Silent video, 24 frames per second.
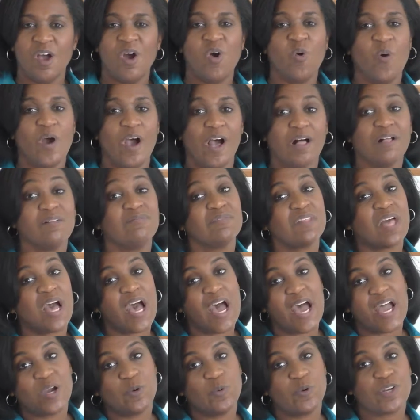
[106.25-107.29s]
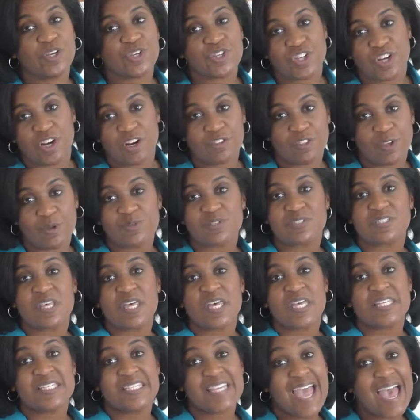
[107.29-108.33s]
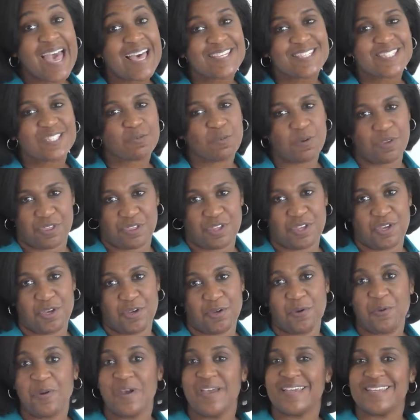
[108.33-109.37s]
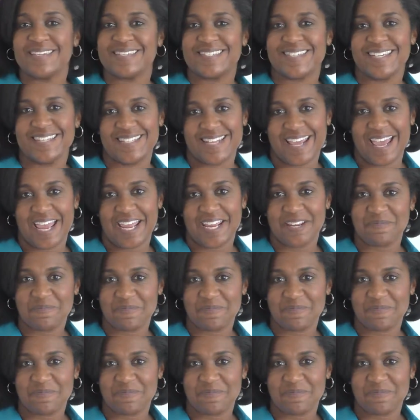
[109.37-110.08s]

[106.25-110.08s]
Well, I want to share those tests with you today.